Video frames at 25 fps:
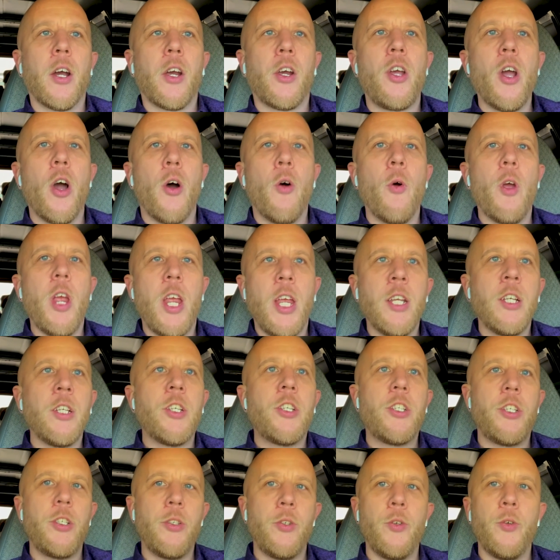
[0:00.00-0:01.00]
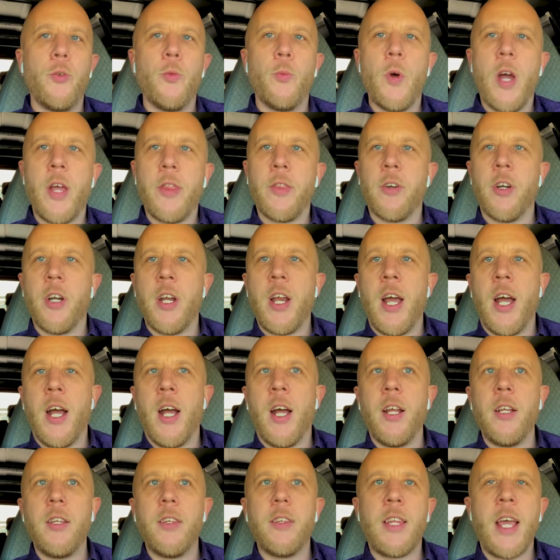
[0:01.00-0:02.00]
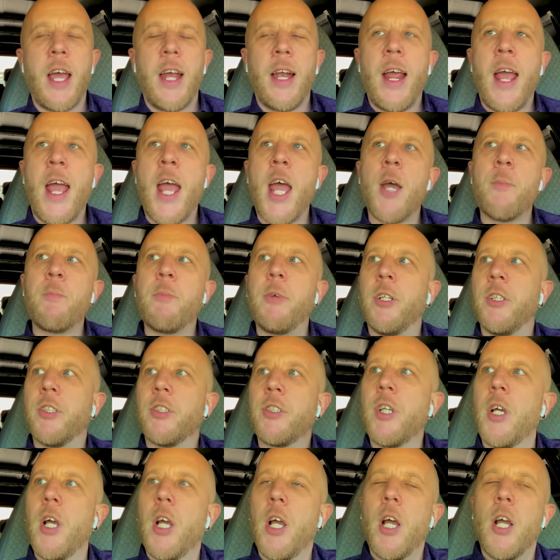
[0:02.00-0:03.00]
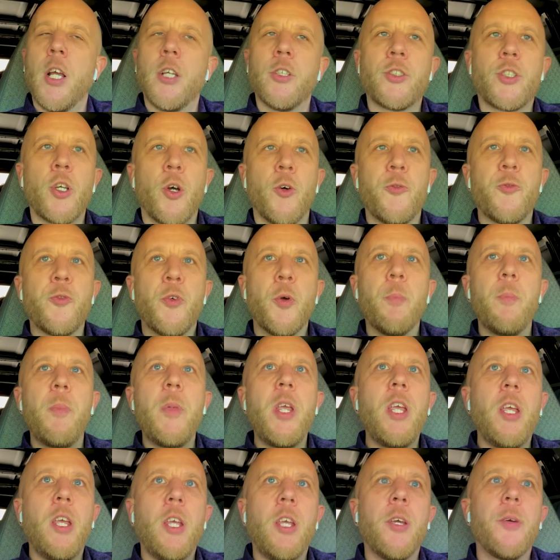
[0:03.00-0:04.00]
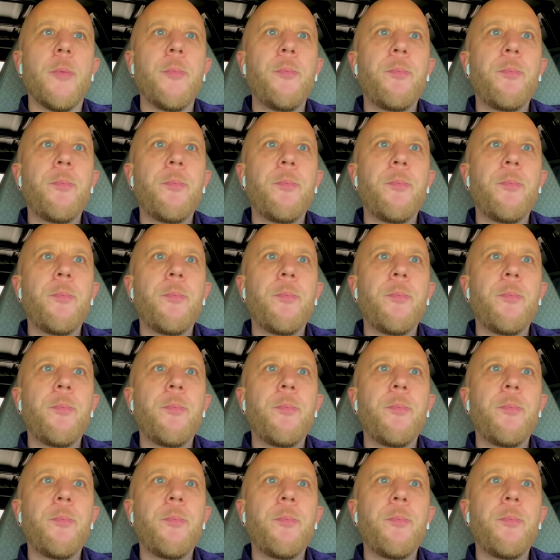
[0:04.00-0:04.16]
go into whether or not that happens. So for me,